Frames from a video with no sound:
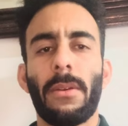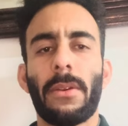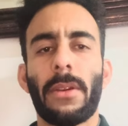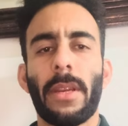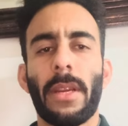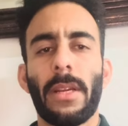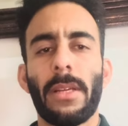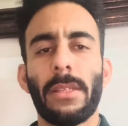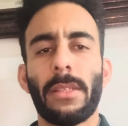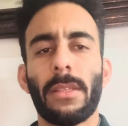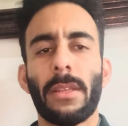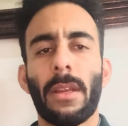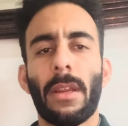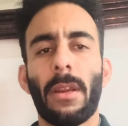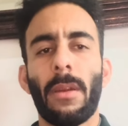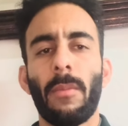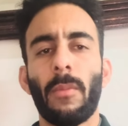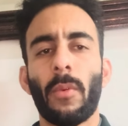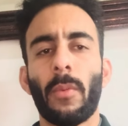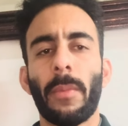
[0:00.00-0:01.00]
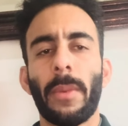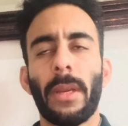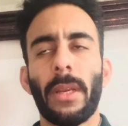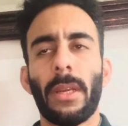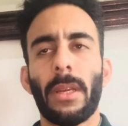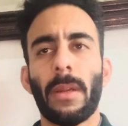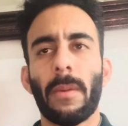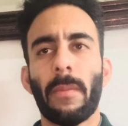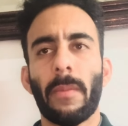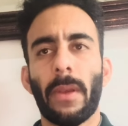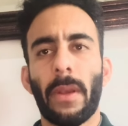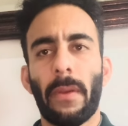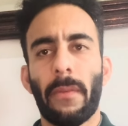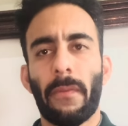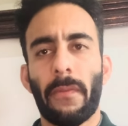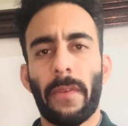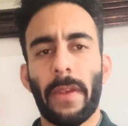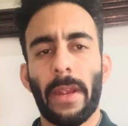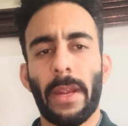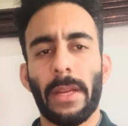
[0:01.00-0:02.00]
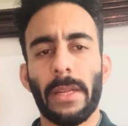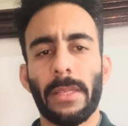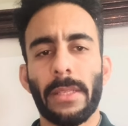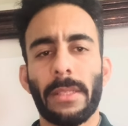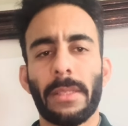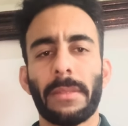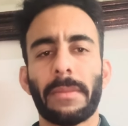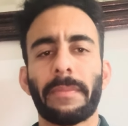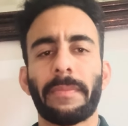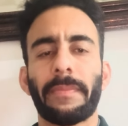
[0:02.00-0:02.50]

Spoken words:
trends and momentum effects.